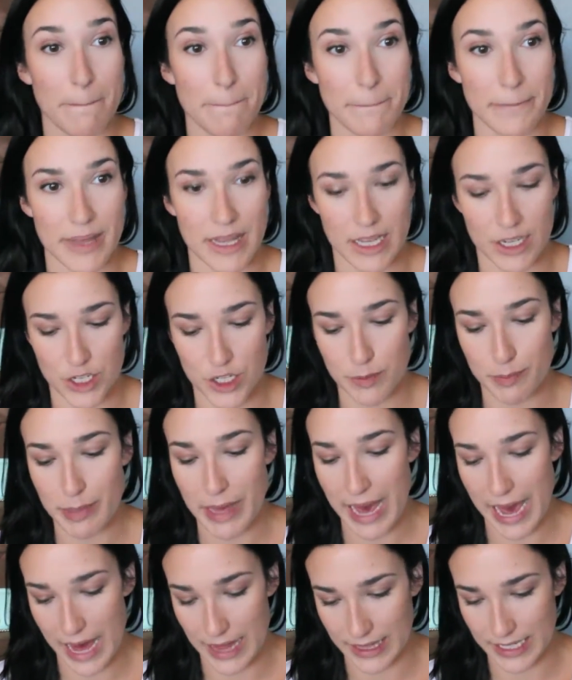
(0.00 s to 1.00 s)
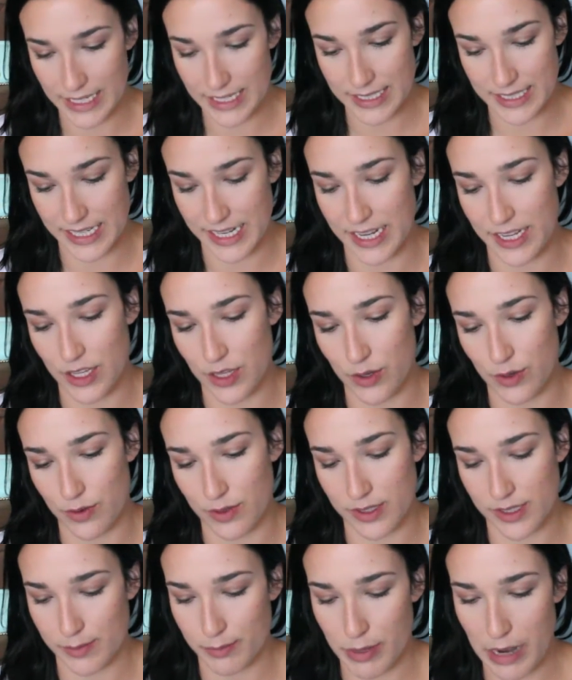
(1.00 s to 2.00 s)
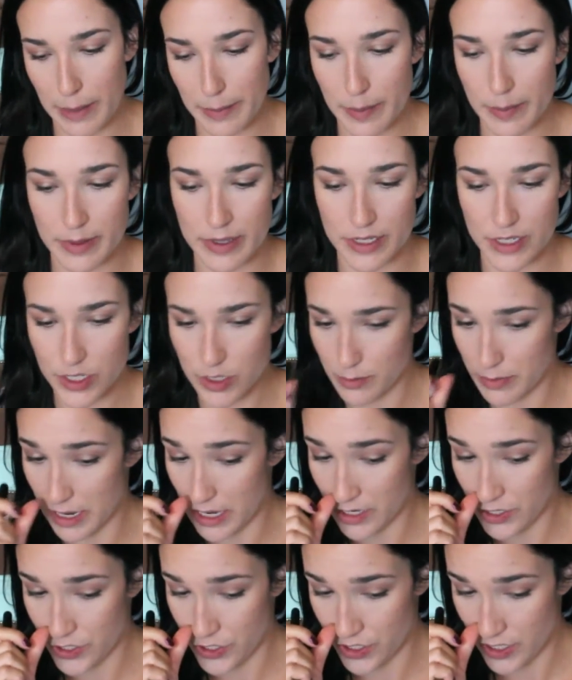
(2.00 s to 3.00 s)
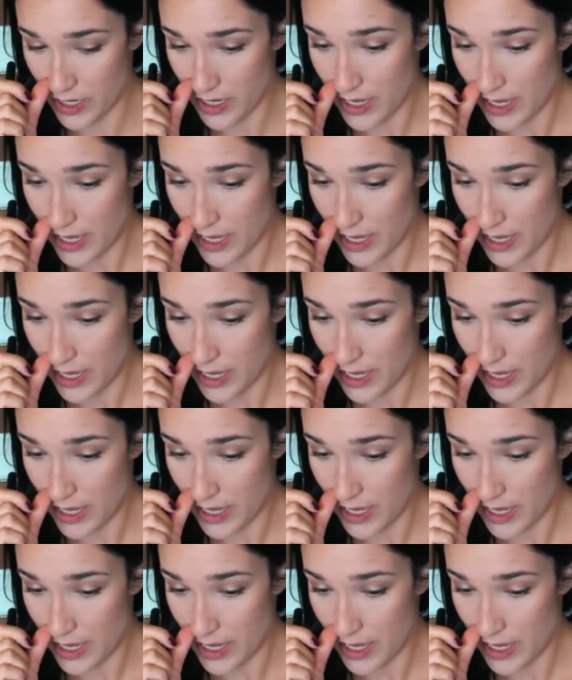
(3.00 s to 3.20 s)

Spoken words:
blush palette that I use probably too much.